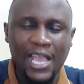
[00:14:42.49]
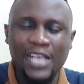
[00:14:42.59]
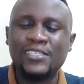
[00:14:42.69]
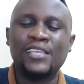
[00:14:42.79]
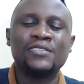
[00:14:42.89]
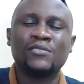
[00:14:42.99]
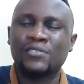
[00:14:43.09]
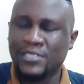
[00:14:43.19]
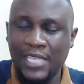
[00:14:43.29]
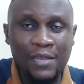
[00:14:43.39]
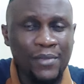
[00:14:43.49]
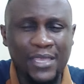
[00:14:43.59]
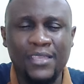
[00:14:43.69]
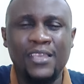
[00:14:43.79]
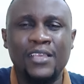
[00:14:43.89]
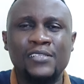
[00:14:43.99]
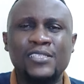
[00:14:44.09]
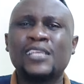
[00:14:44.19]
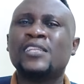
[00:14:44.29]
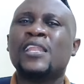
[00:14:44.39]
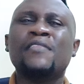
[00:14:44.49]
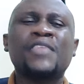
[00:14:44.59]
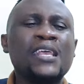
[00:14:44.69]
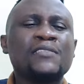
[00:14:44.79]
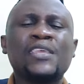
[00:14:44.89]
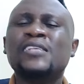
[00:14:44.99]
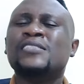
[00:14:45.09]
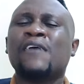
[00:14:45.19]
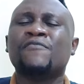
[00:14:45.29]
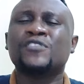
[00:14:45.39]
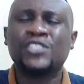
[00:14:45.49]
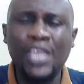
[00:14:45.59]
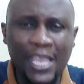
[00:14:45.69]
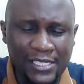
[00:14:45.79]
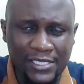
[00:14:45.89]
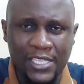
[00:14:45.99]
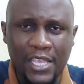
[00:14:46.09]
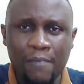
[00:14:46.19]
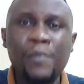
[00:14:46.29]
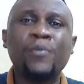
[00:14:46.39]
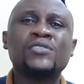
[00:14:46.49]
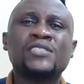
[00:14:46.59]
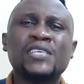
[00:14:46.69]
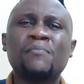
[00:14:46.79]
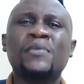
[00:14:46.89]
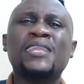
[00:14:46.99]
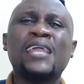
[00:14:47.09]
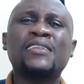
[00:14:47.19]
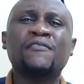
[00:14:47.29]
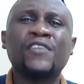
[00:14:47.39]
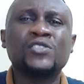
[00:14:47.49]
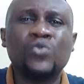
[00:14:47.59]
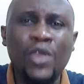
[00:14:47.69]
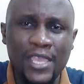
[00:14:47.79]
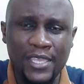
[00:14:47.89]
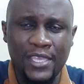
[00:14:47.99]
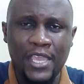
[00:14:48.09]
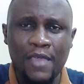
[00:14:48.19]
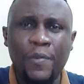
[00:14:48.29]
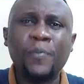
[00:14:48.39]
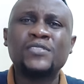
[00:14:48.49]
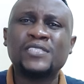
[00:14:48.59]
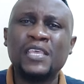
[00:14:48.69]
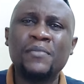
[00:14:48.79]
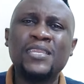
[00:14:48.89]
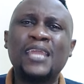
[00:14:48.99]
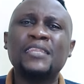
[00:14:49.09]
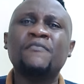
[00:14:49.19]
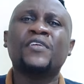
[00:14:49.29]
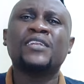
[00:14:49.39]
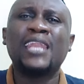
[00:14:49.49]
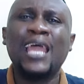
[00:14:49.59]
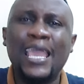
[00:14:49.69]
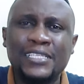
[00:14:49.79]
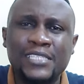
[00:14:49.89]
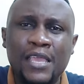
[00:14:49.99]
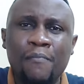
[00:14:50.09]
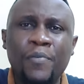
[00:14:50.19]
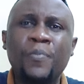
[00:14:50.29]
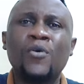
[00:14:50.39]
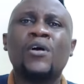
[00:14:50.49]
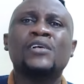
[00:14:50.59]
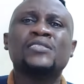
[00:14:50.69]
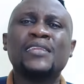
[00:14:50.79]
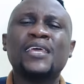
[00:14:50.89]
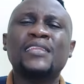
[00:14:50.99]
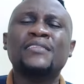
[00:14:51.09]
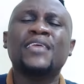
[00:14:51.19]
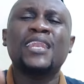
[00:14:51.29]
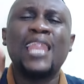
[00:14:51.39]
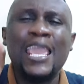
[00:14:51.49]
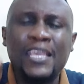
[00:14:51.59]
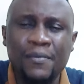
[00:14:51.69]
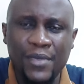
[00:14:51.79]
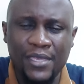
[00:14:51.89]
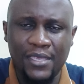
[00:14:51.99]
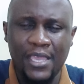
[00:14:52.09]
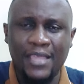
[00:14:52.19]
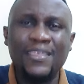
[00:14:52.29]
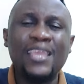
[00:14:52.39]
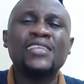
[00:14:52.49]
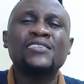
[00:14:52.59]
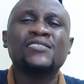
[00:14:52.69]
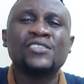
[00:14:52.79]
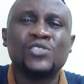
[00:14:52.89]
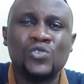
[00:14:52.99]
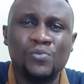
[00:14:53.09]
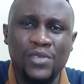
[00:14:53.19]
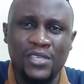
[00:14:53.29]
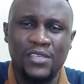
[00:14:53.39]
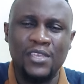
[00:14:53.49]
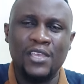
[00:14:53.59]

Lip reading: I said, "Tell me." She said that things have changed. People see me in a different way. People see me in a different light. People, suddenly they like me. They listen to me.